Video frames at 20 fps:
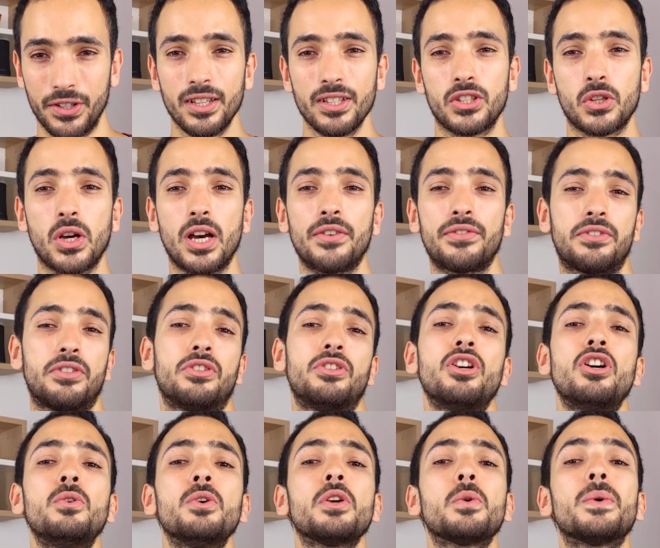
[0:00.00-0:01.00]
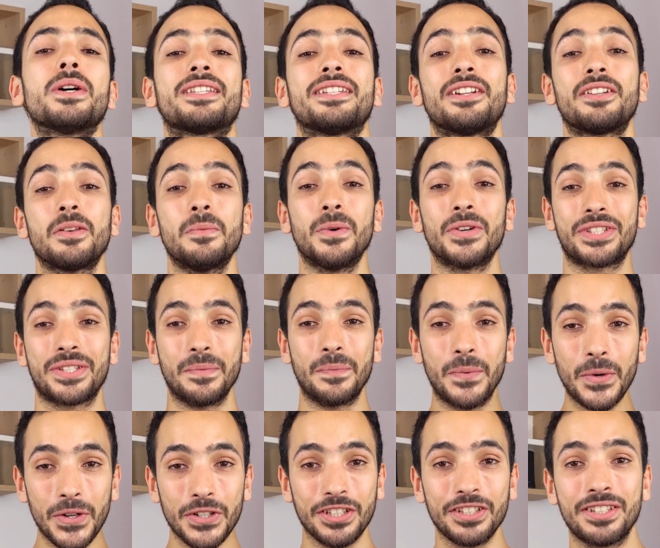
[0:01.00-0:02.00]
So after knowing what are the most
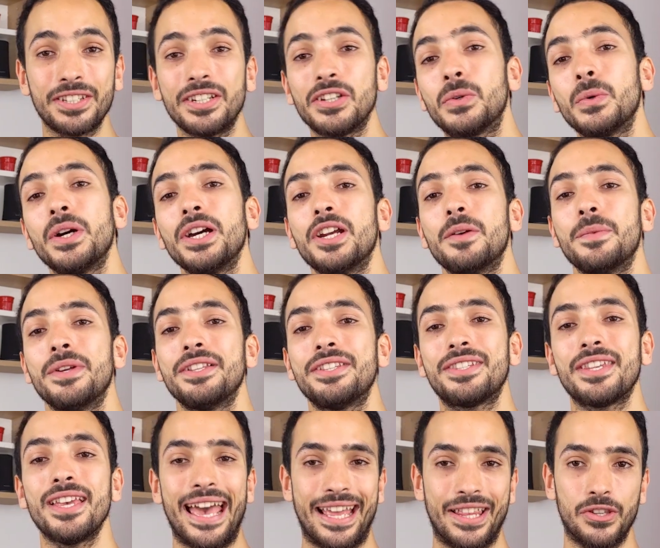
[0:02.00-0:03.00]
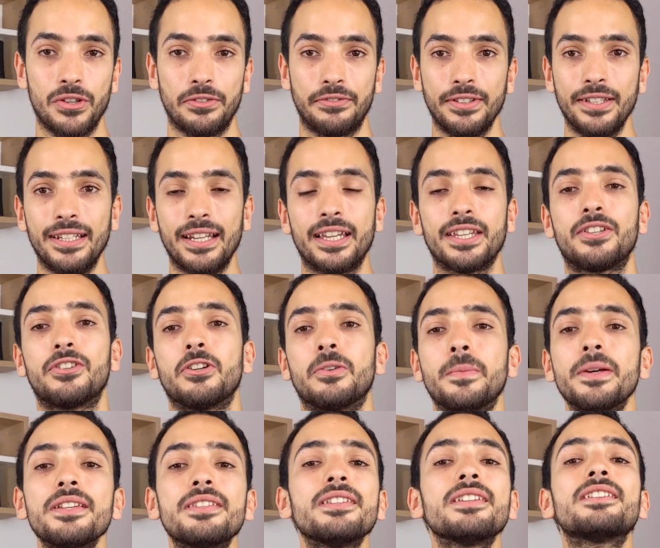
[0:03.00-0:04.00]
important requirements and you feel like you're
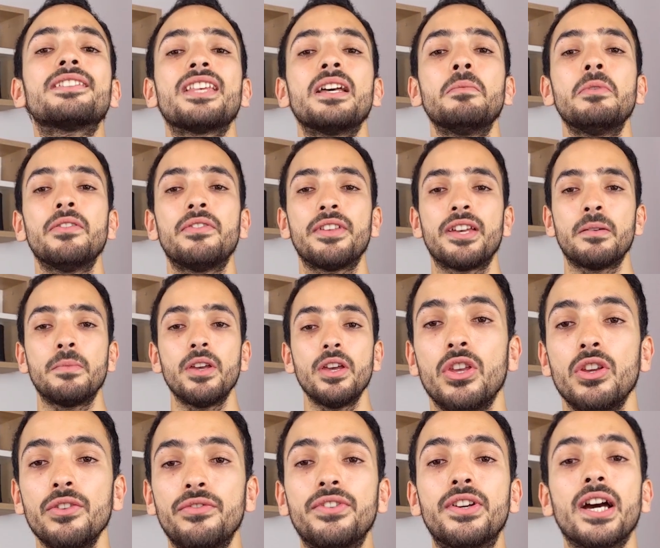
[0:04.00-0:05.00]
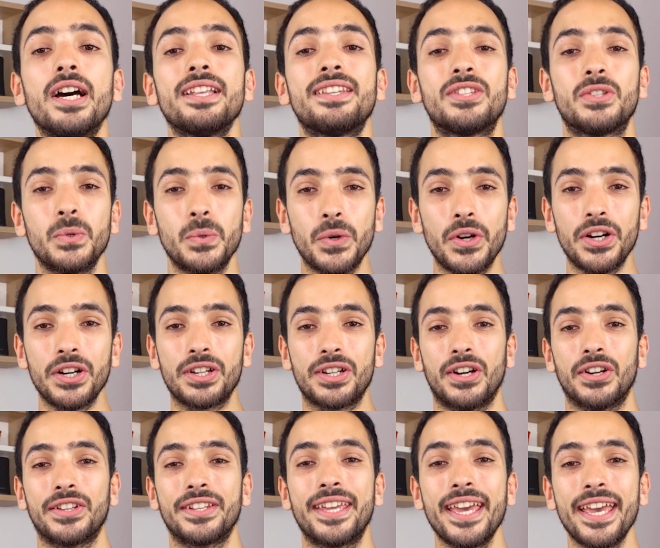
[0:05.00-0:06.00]
missing some of them, you've got to work on